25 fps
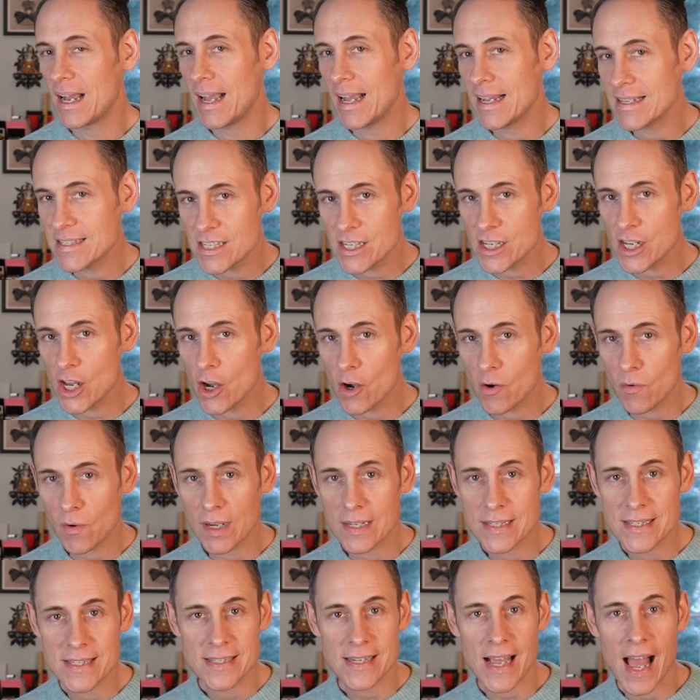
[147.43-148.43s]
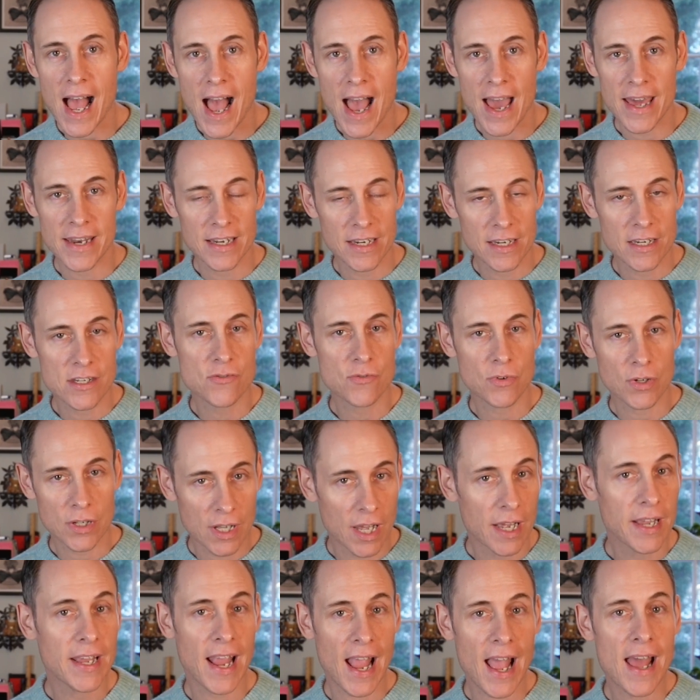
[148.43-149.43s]
SEO aside,
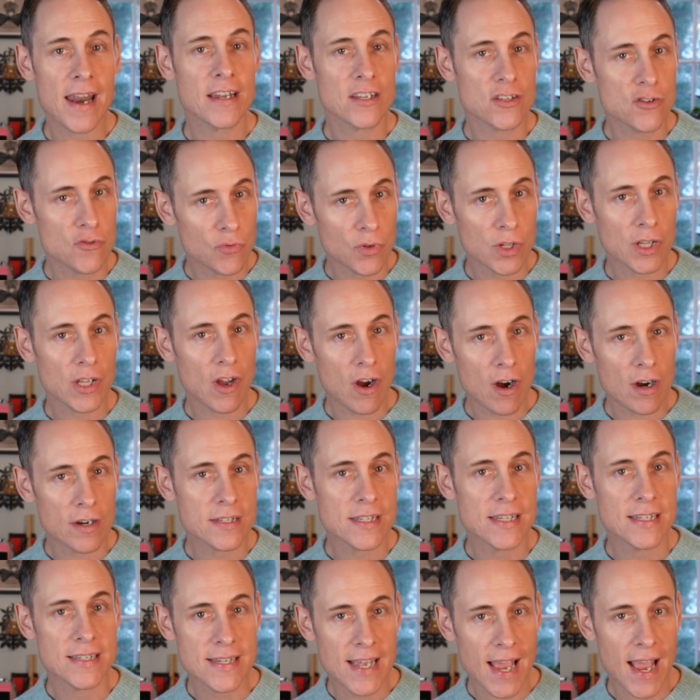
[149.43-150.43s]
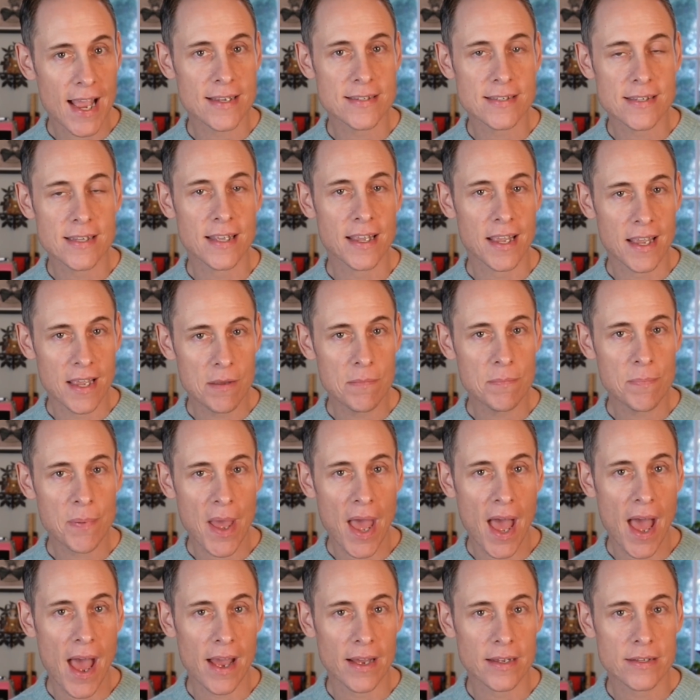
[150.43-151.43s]
it's really hard to test the
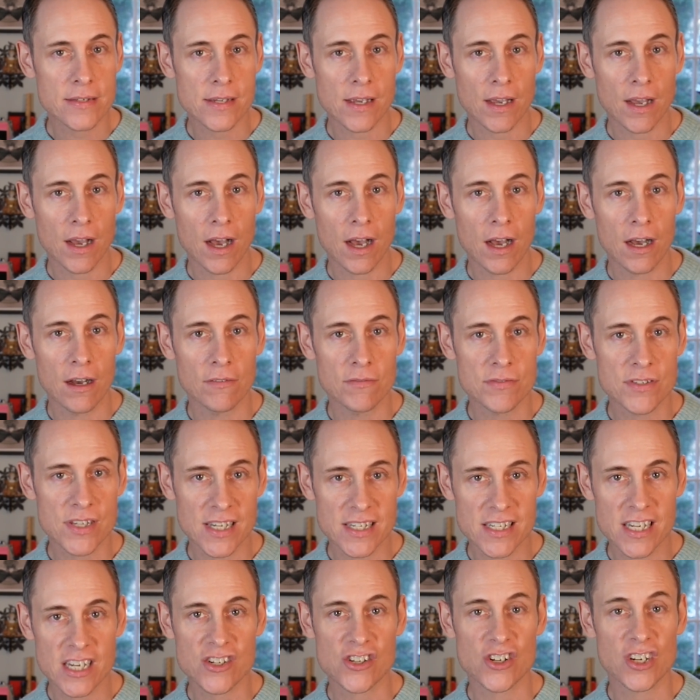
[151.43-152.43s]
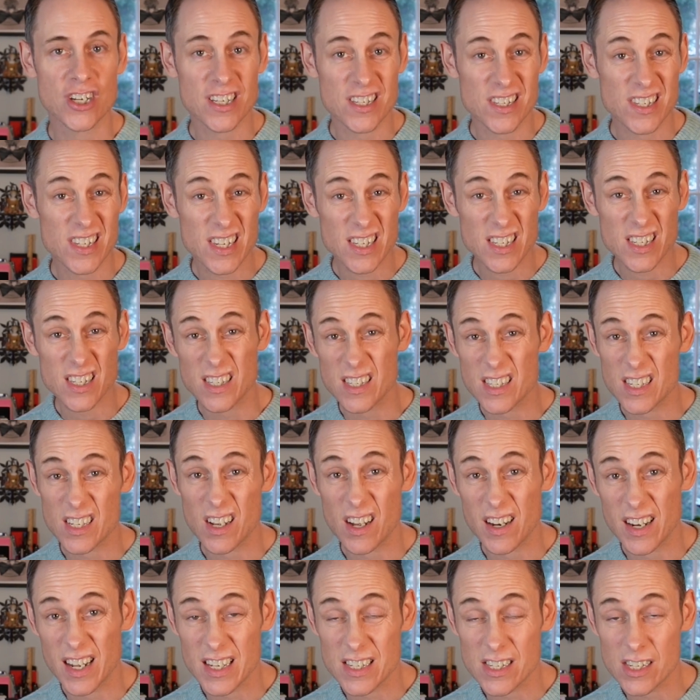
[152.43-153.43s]
impact of citation consistency
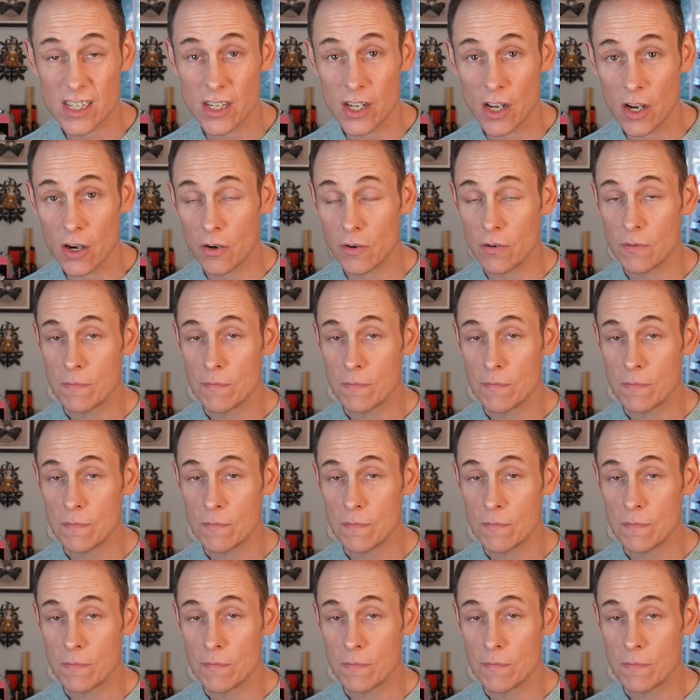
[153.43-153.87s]
on SEO,